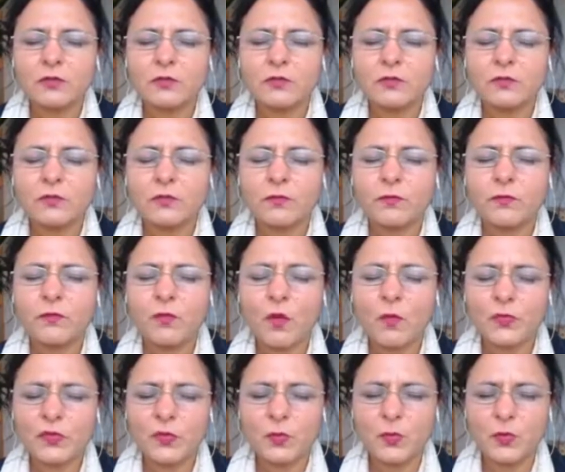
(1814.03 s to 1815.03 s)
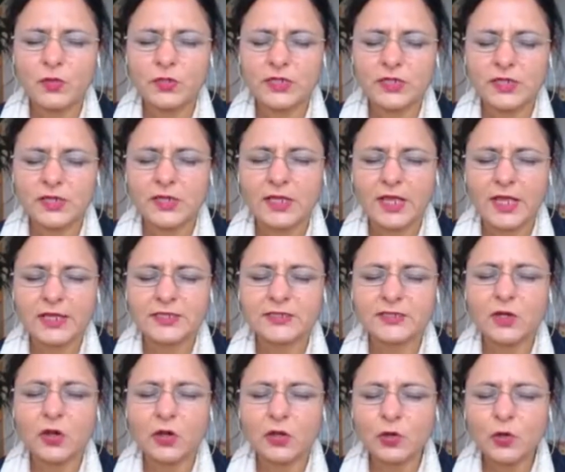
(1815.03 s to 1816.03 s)
from the body. It's not
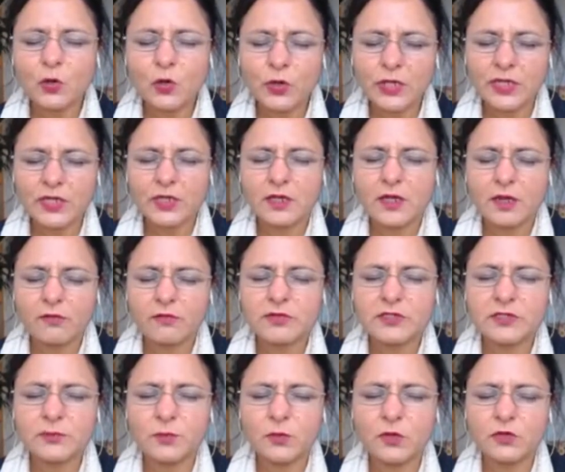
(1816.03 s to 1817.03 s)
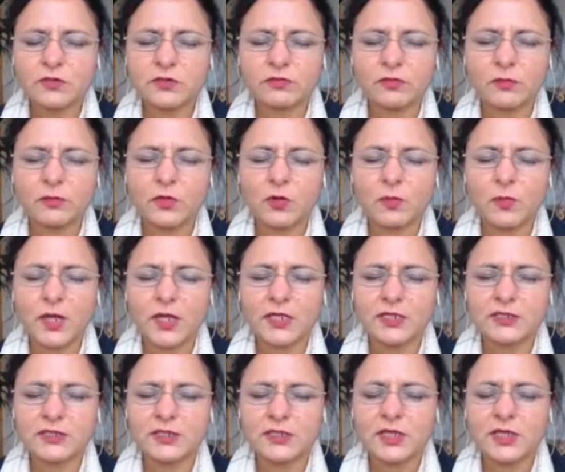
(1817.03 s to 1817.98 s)
a quick response from your mind,